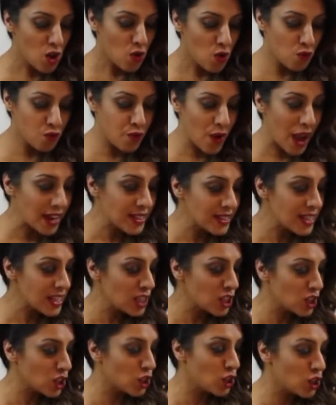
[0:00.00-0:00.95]

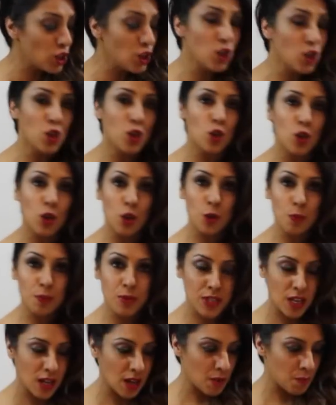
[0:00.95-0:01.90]
ready
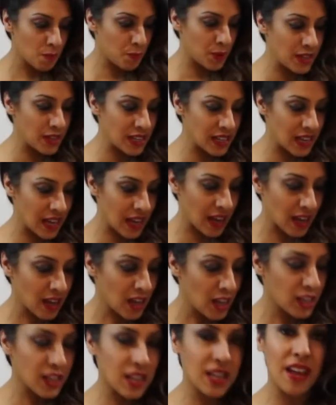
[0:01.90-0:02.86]
cubed paneer.
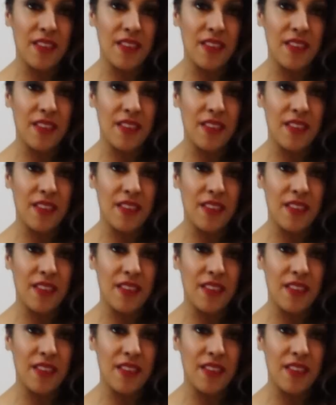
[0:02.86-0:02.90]
You can